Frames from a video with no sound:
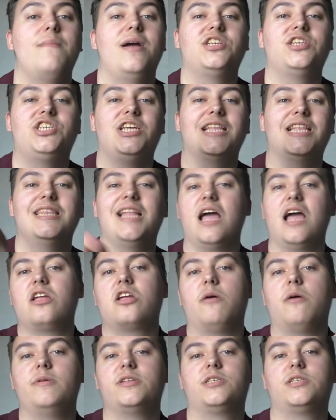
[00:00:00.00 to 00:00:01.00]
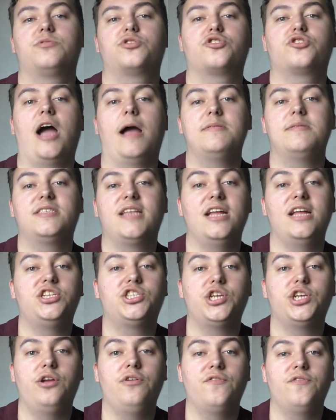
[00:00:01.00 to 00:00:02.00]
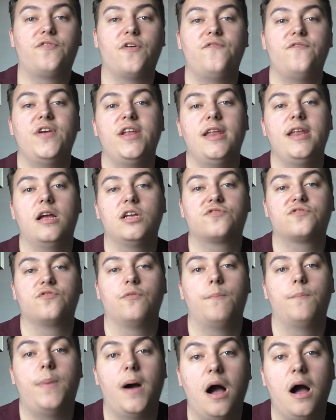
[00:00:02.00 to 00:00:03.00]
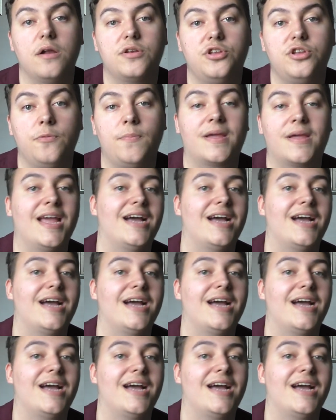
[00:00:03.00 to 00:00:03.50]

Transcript: Make sure you like, comment, subscribe. Stay tuned for videos from Park du